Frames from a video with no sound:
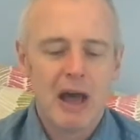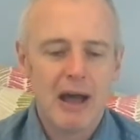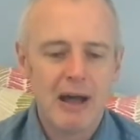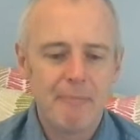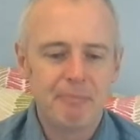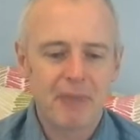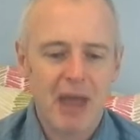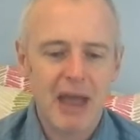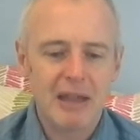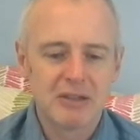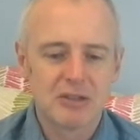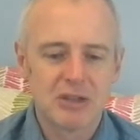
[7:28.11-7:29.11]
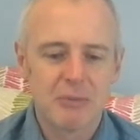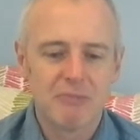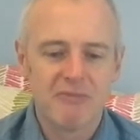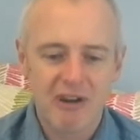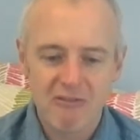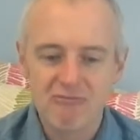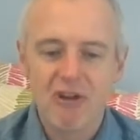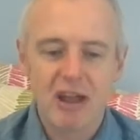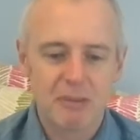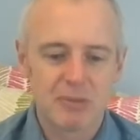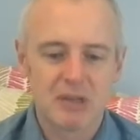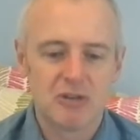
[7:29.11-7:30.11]
and some very
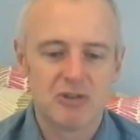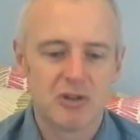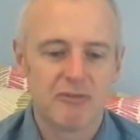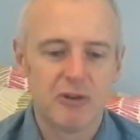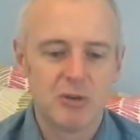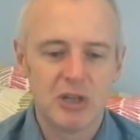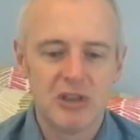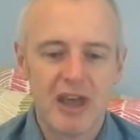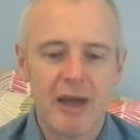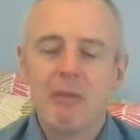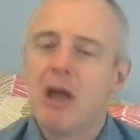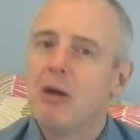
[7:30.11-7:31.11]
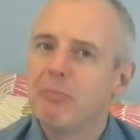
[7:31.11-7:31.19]
ripe citrus fruit in there.